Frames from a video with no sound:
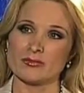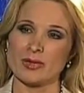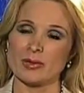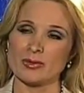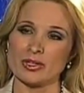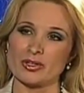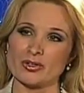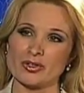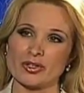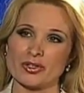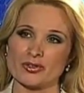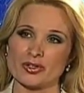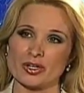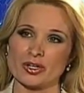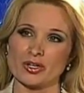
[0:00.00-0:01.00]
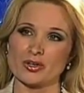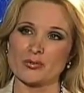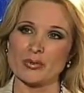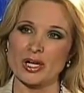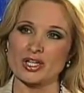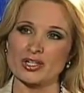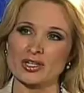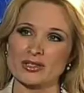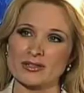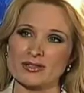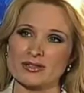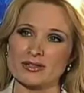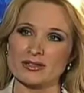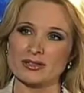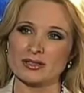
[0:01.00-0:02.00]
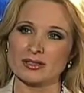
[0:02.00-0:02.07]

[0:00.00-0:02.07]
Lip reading: maybe your younger patients?